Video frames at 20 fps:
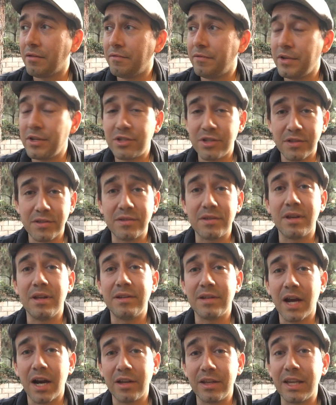Visions
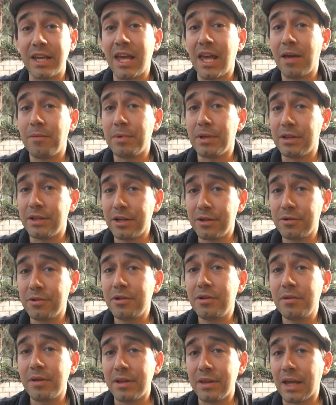entirely can be
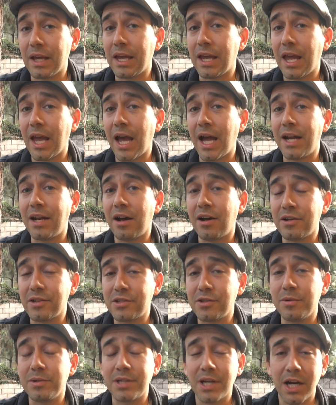literal, and they can
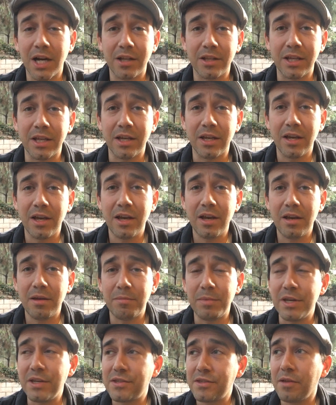also entirely
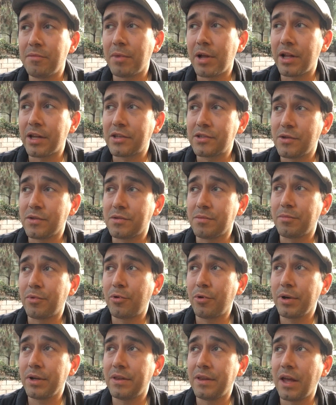be symbolic, so it's
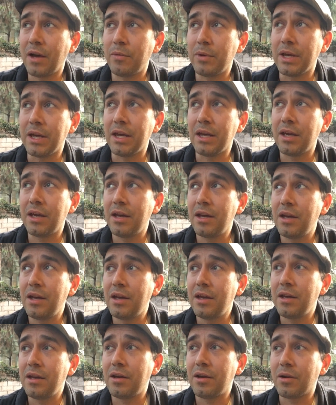important that we
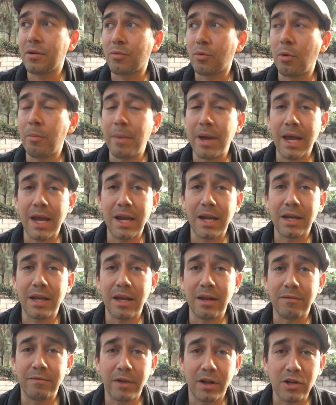remain
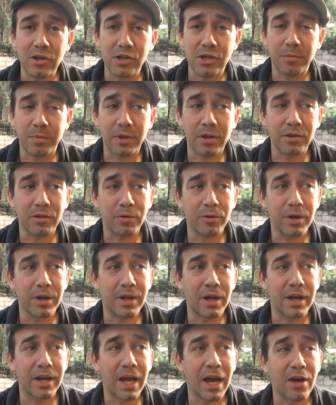in fellowship with the
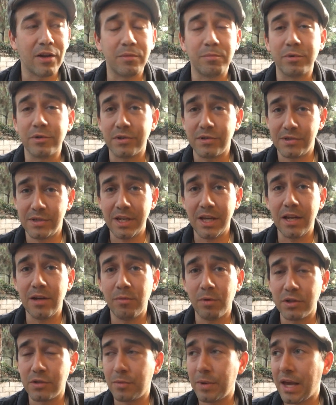Lord on how to
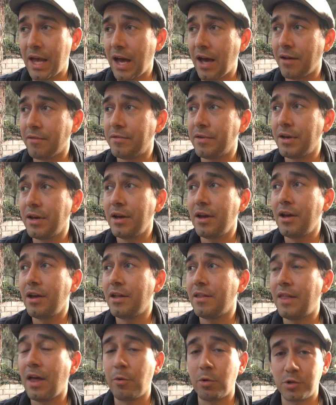proceed once we have
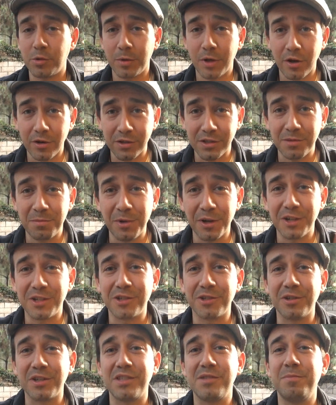that which we call a
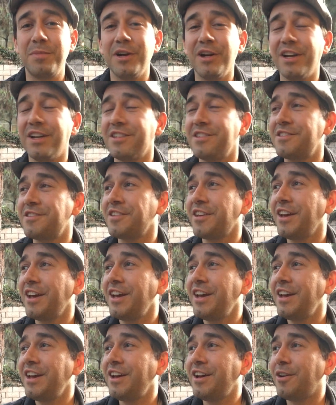spiritual experience
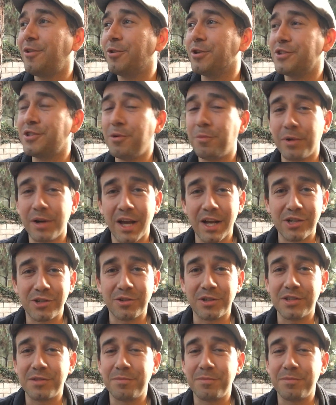or a supernatural